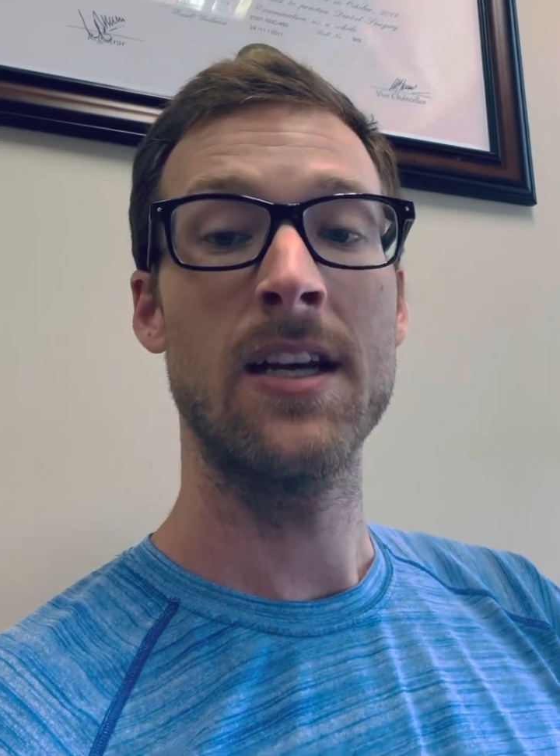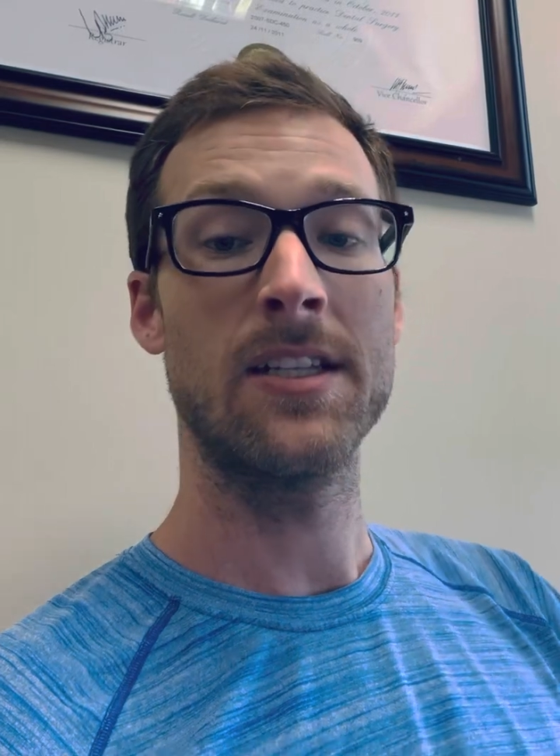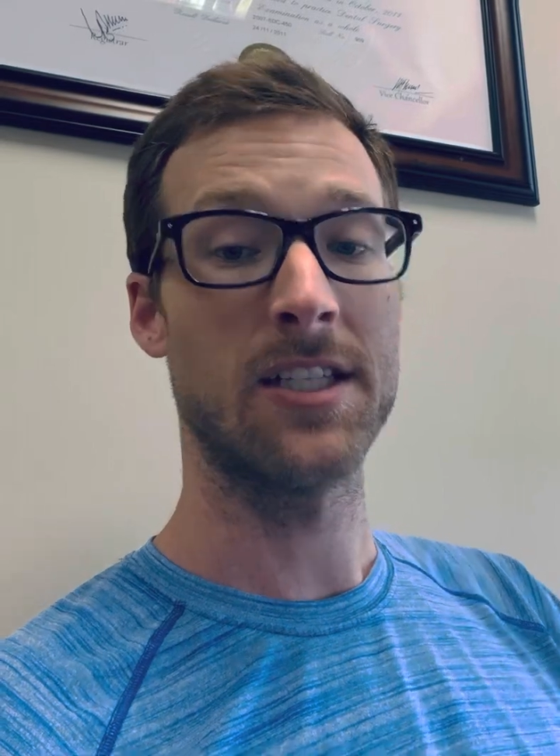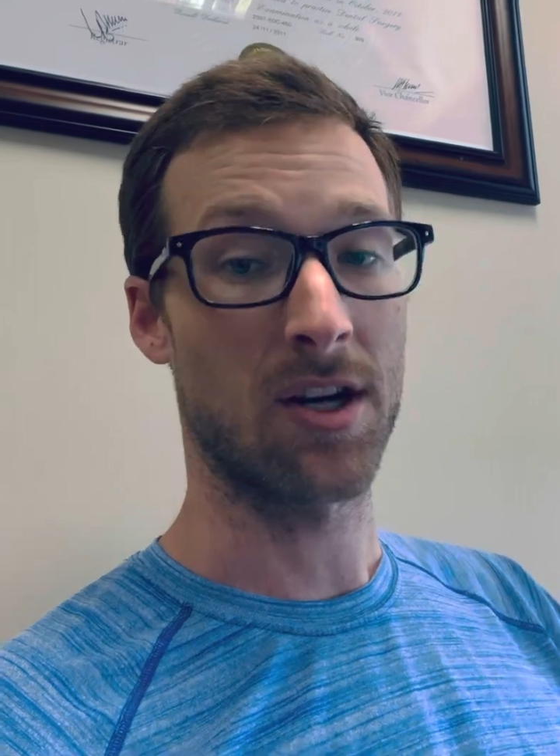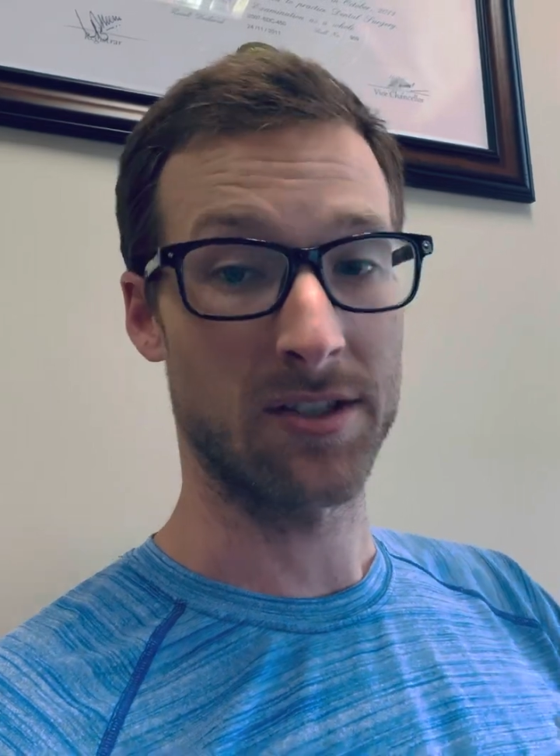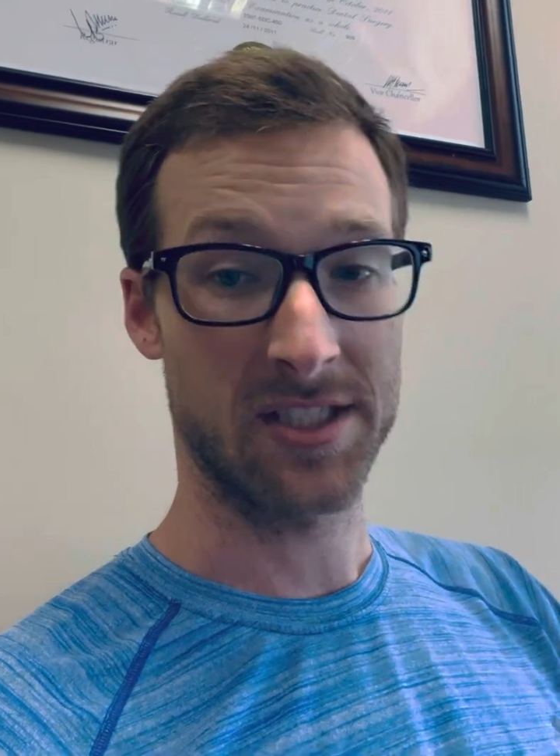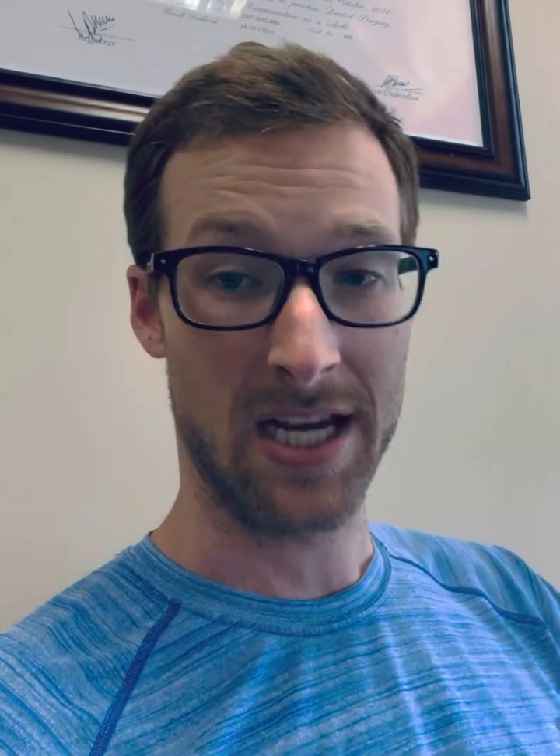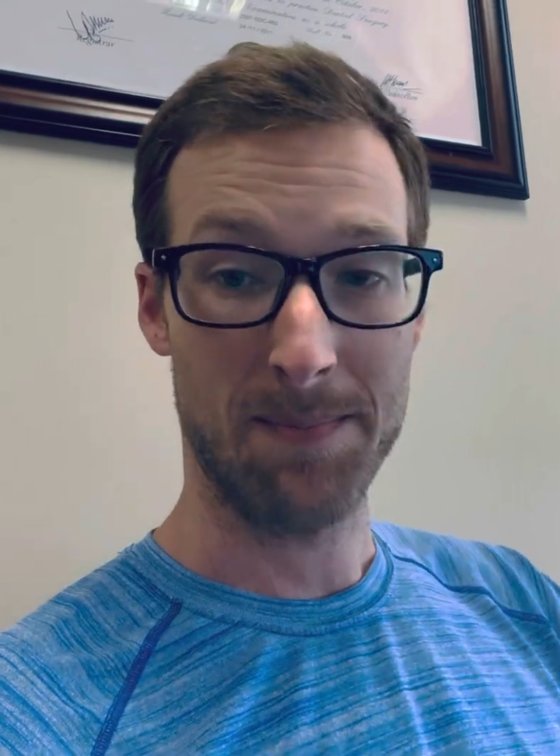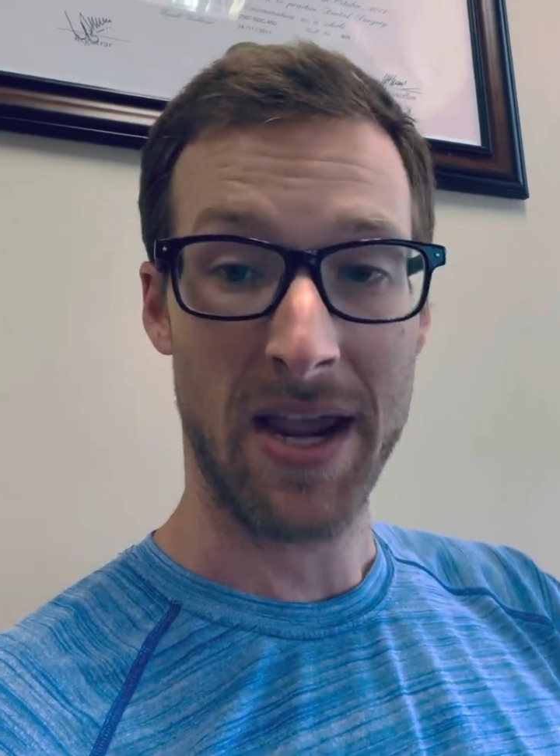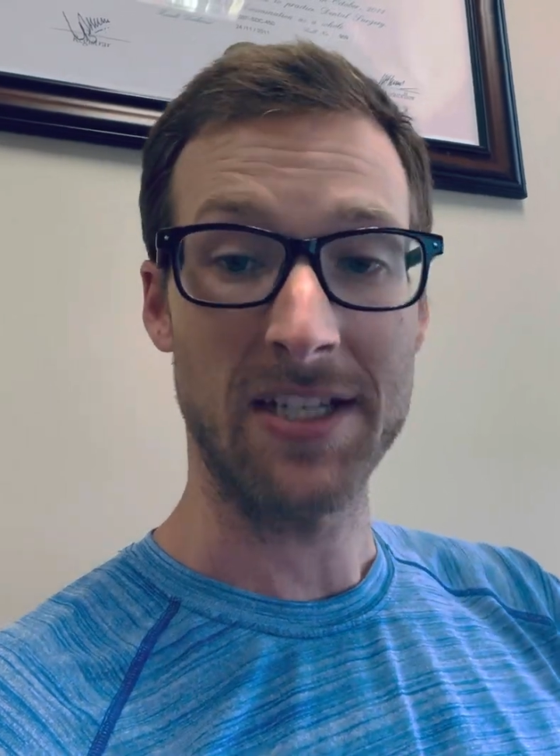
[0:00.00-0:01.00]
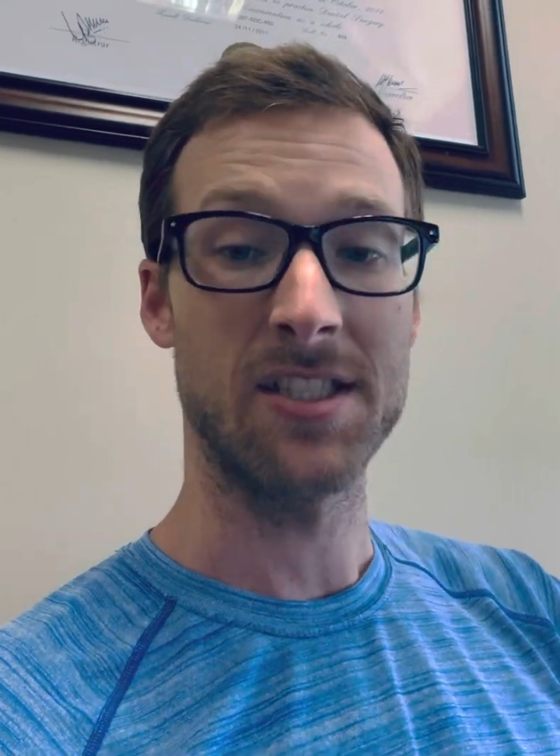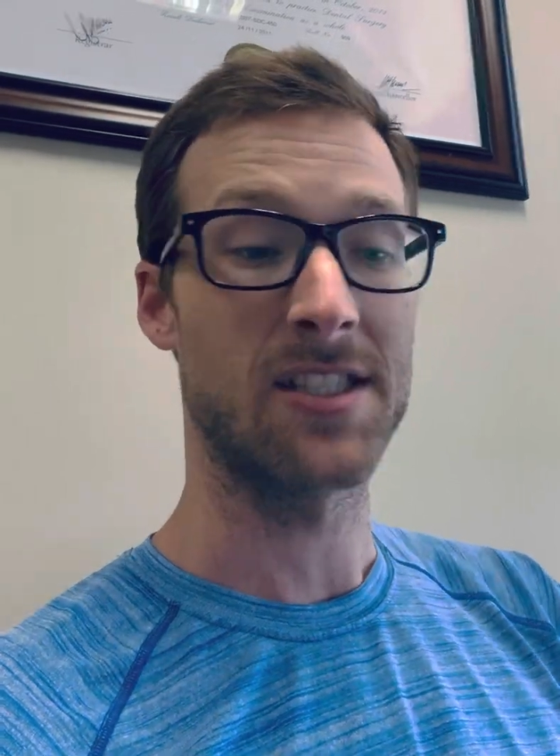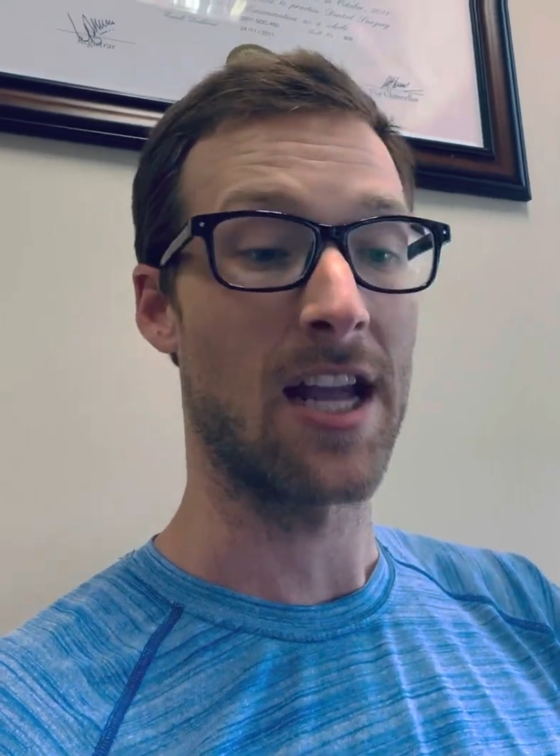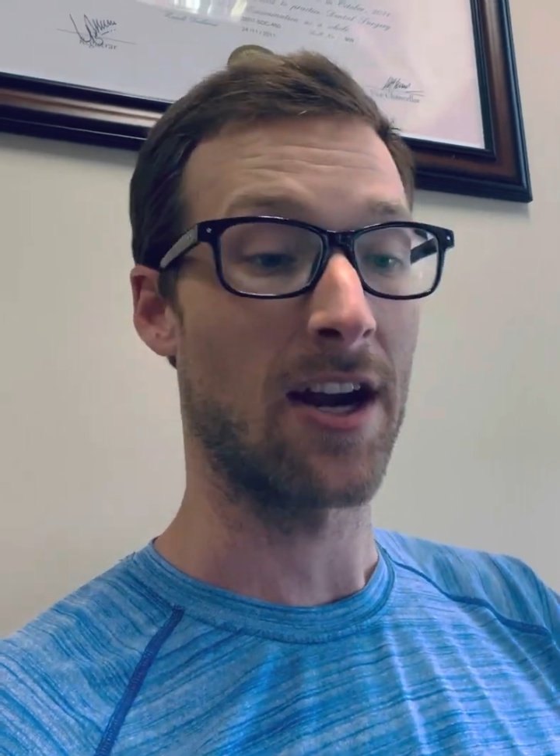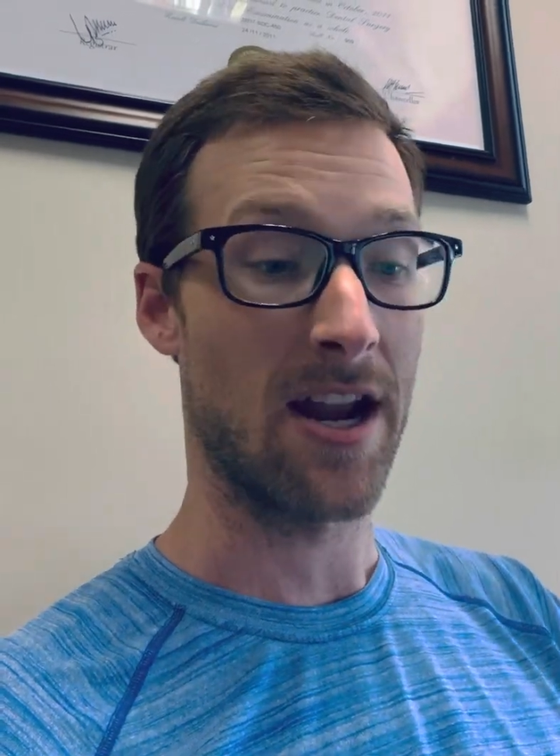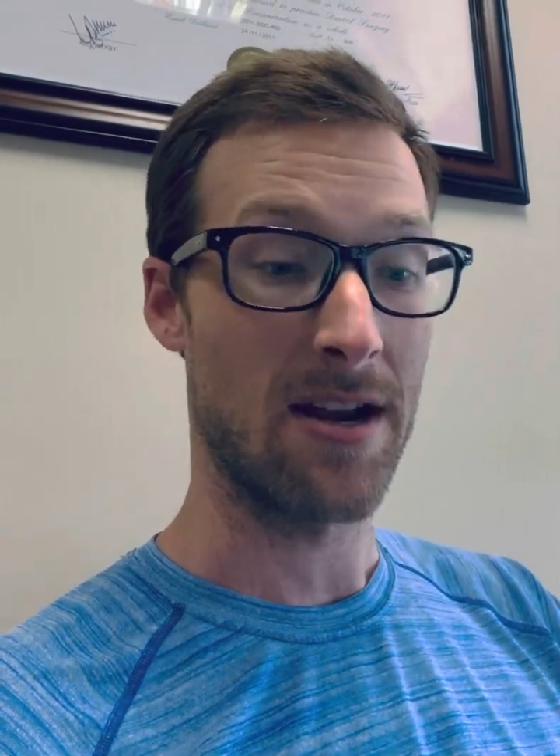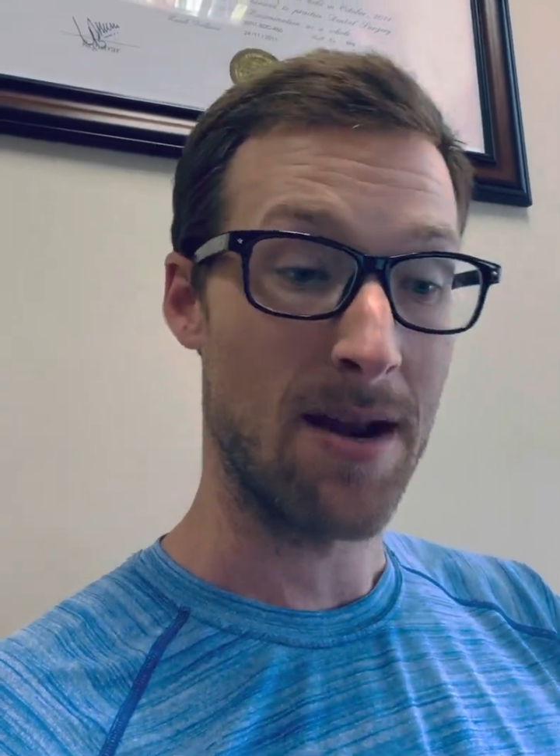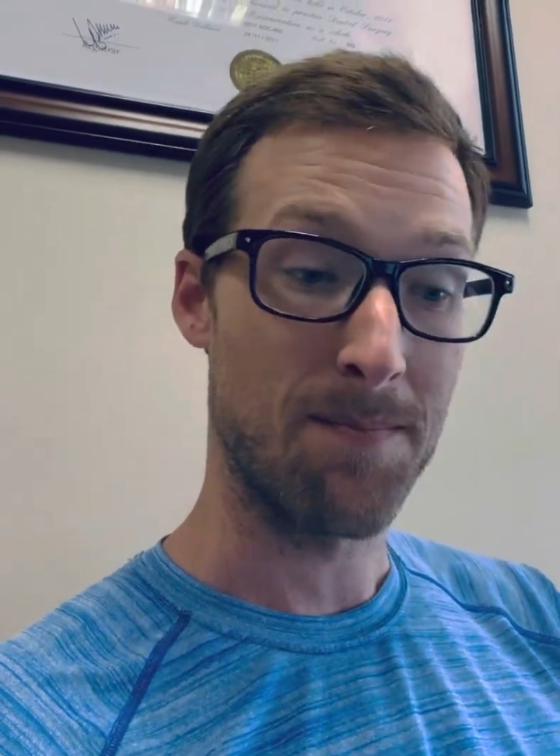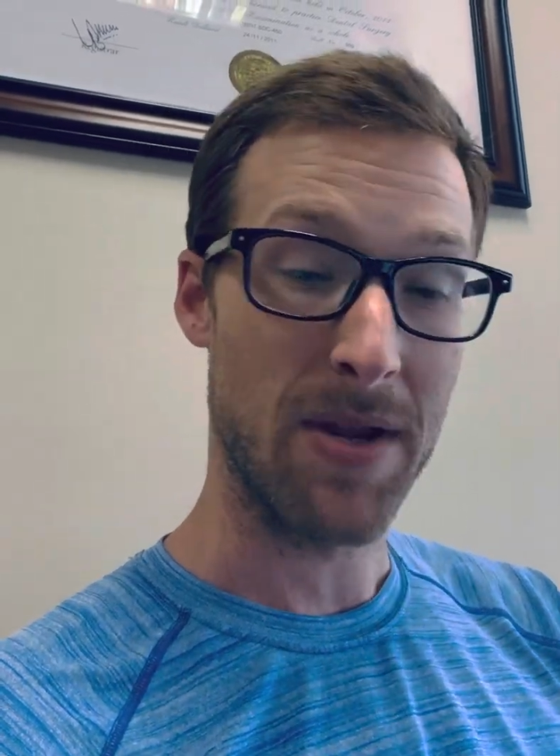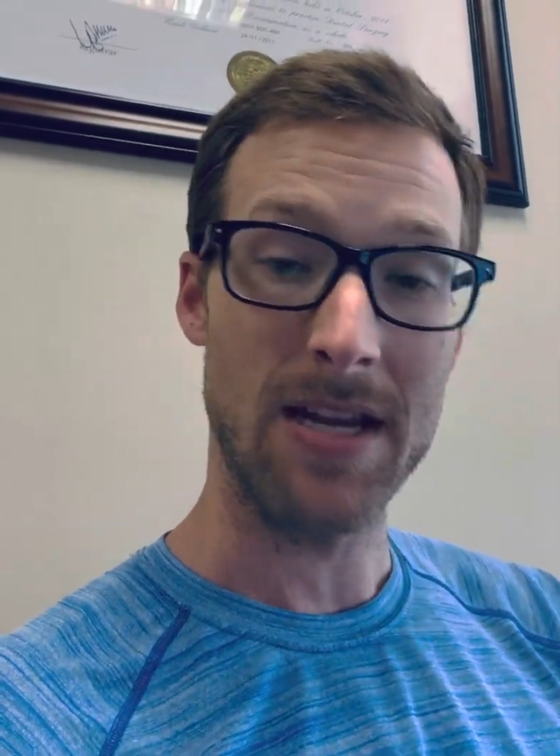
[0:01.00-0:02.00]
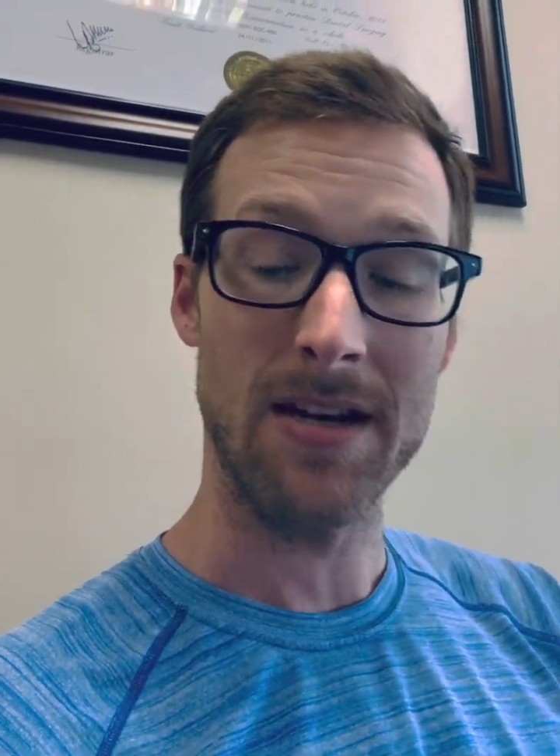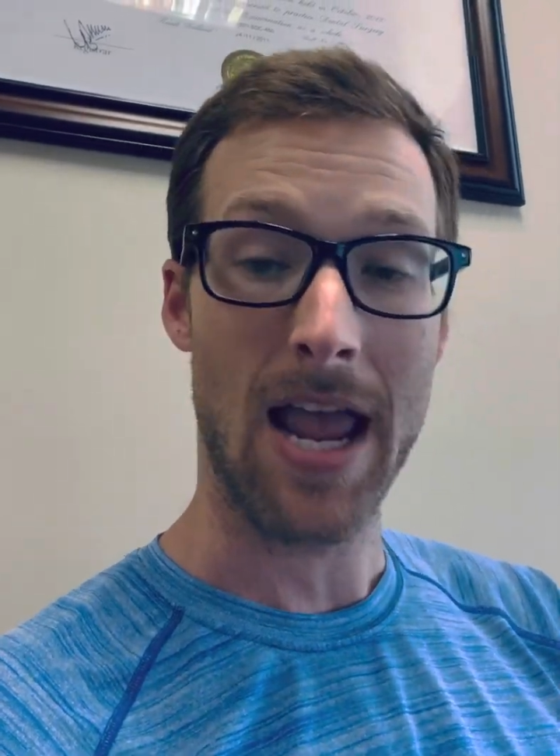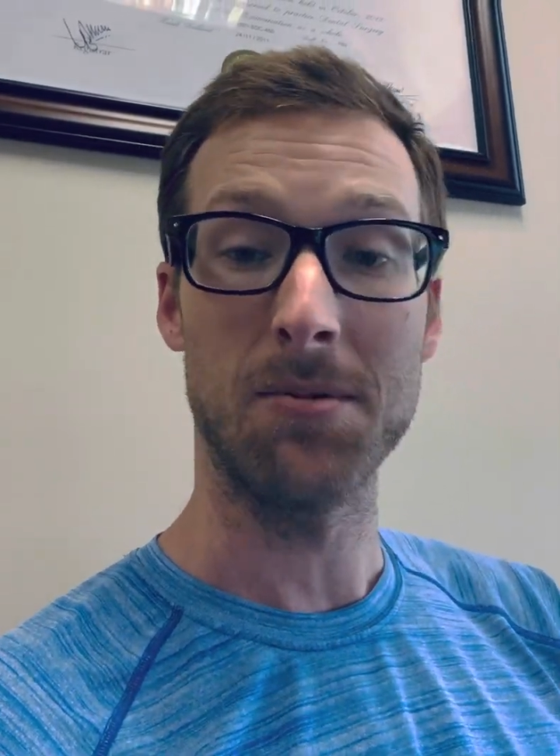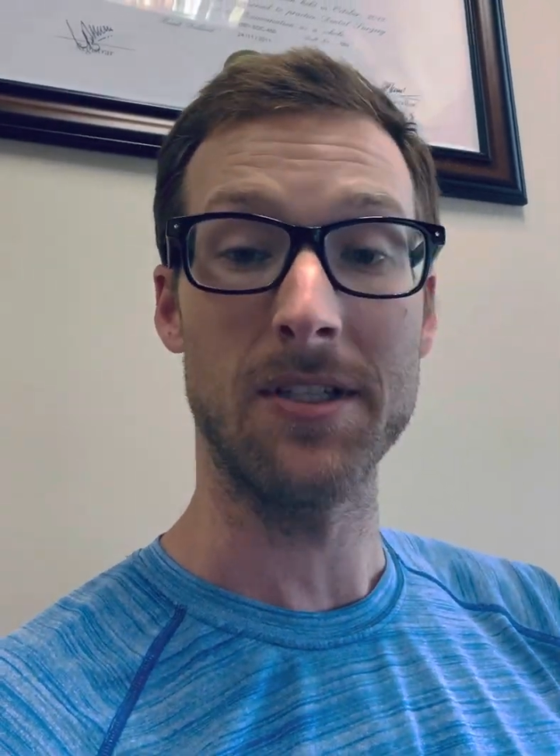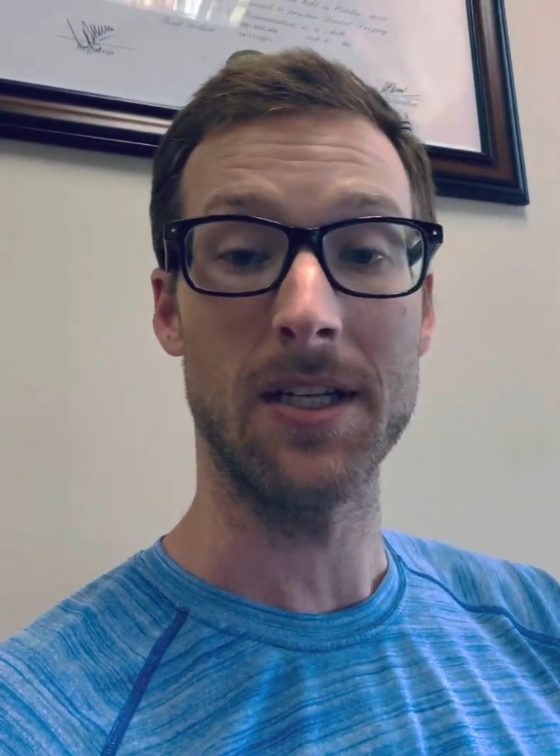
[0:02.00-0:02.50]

to start seeing patients there and being able